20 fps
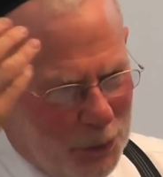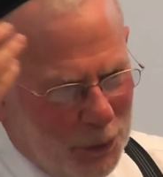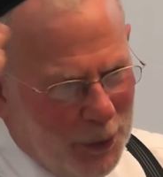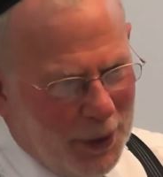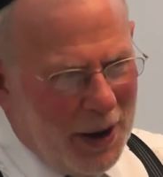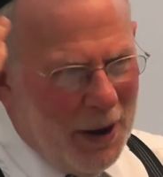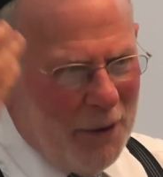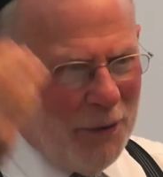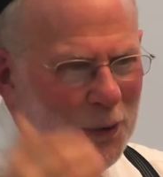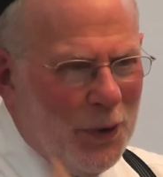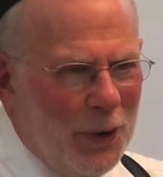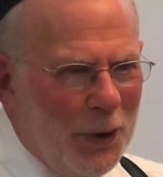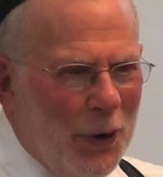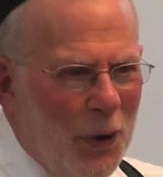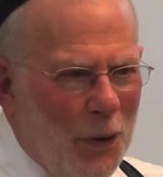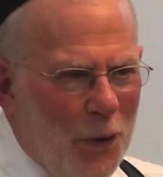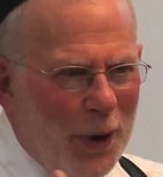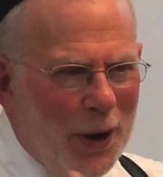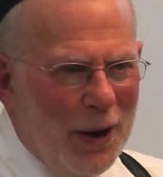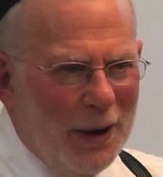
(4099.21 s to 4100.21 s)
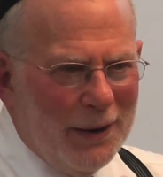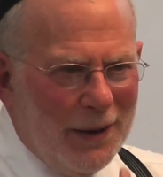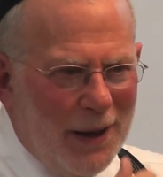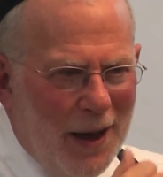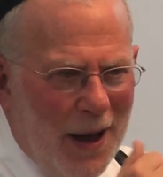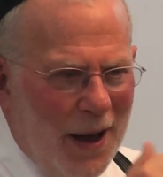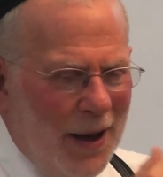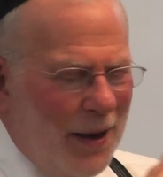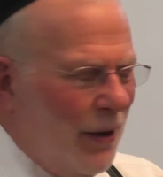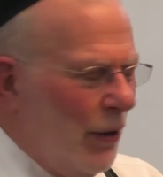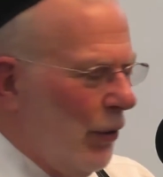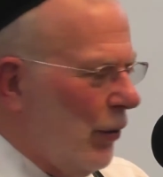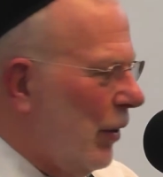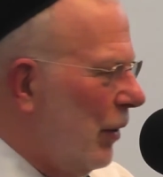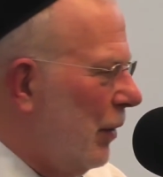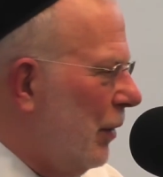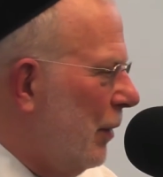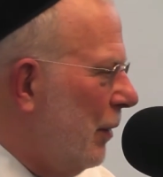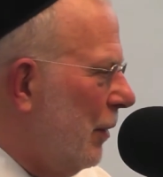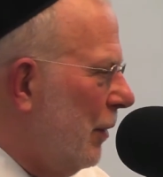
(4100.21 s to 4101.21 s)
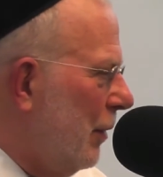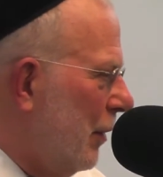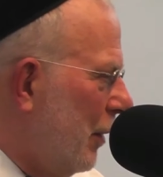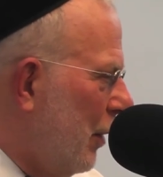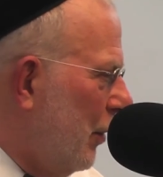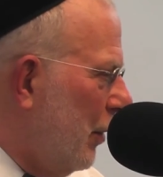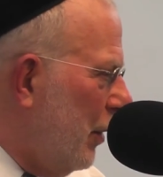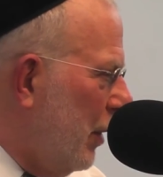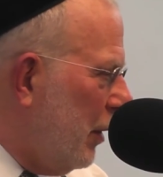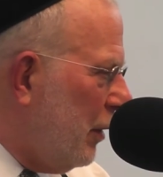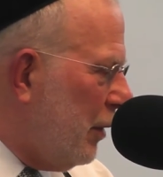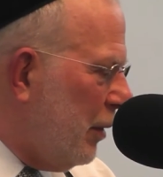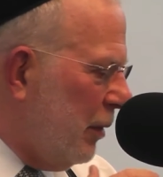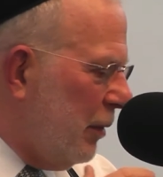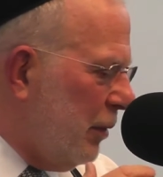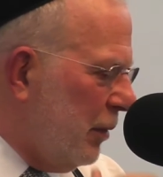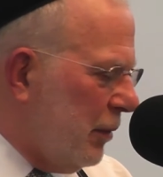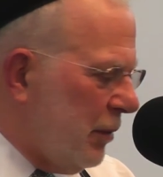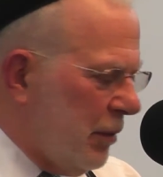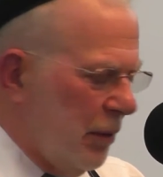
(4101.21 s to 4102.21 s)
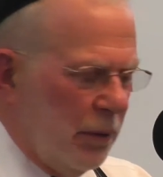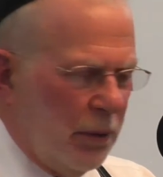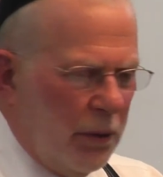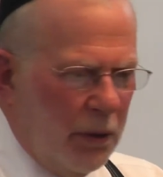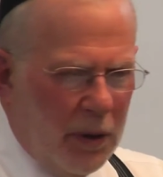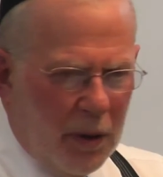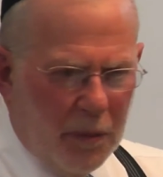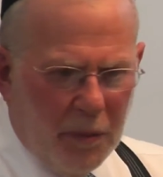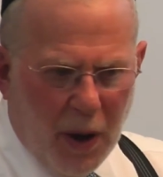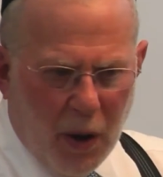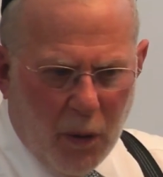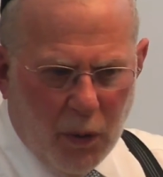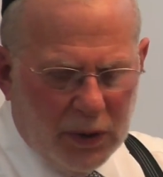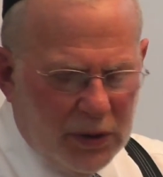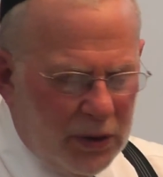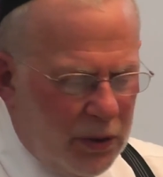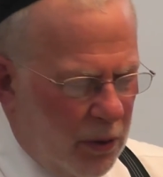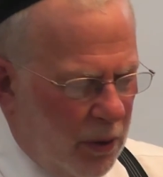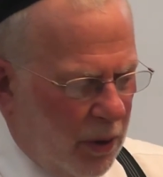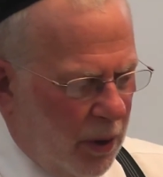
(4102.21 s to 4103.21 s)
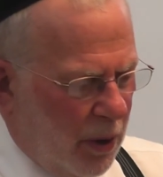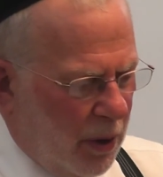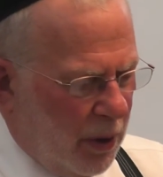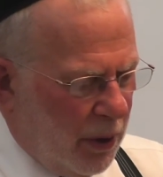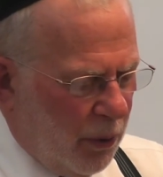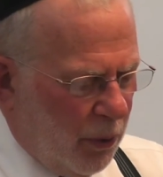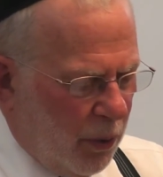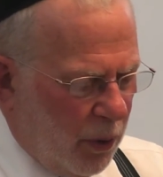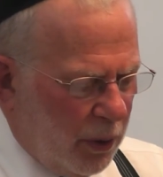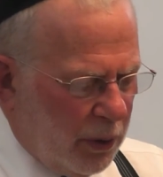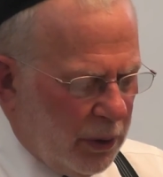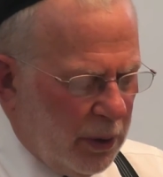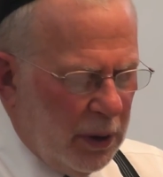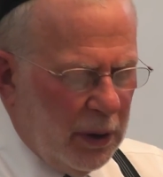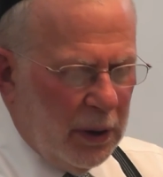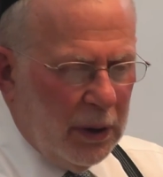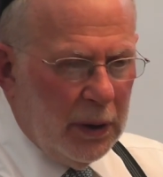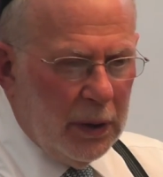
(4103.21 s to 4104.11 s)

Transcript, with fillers: whatever going online, you can you know you need to, to learn about what's going on in the world